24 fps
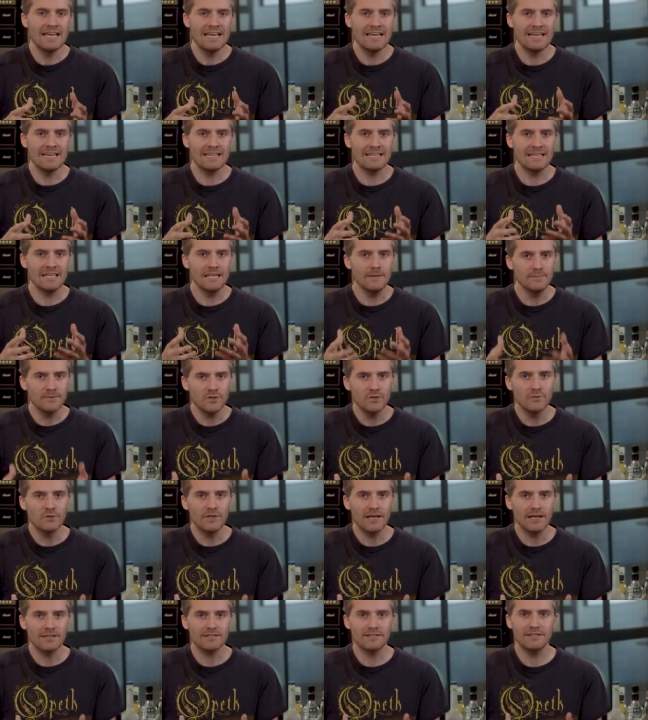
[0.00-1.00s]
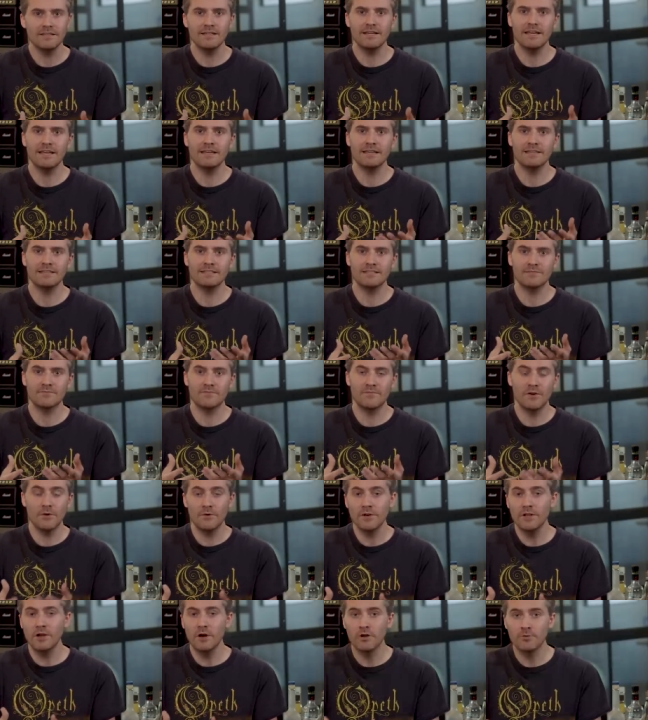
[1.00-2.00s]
it keeps you guessing and it's very